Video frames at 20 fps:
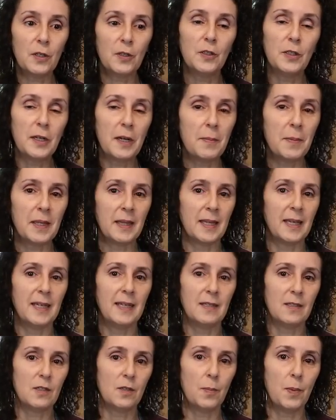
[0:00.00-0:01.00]
to cook them in the
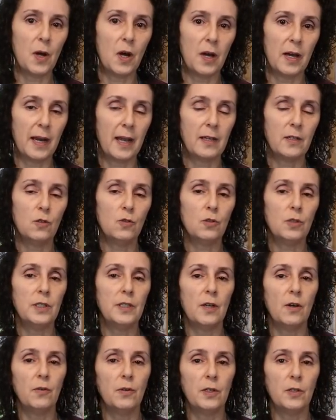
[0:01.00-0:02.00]
Instant Pot. I usually
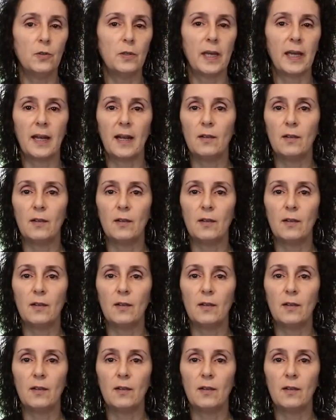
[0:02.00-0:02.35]
don't do that.